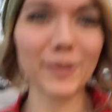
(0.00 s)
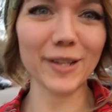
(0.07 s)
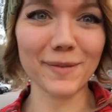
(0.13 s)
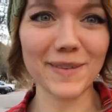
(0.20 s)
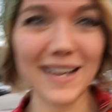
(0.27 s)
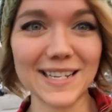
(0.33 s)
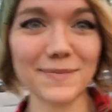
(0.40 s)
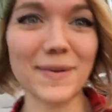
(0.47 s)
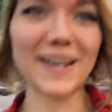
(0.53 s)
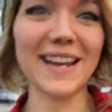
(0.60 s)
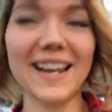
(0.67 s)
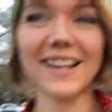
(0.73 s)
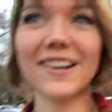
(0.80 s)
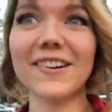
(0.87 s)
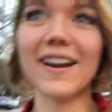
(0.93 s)
pull-up day is
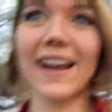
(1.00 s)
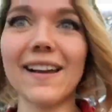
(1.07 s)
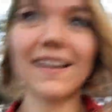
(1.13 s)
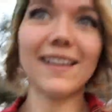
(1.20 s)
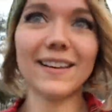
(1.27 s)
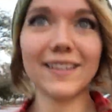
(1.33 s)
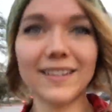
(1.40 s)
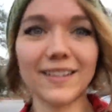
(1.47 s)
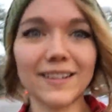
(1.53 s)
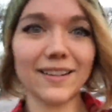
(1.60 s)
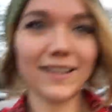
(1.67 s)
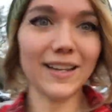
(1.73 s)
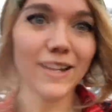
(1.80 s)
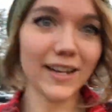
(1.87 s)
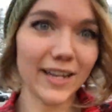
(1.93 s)
Monday. Okay,
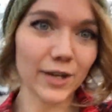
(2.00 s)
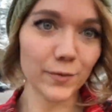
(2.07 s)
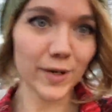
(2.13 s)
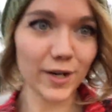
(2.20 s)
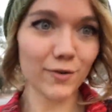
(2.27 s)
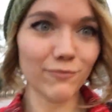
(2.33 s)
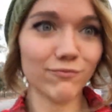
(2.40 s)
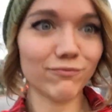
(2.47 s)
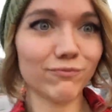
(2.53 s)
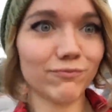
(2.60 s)
here we go.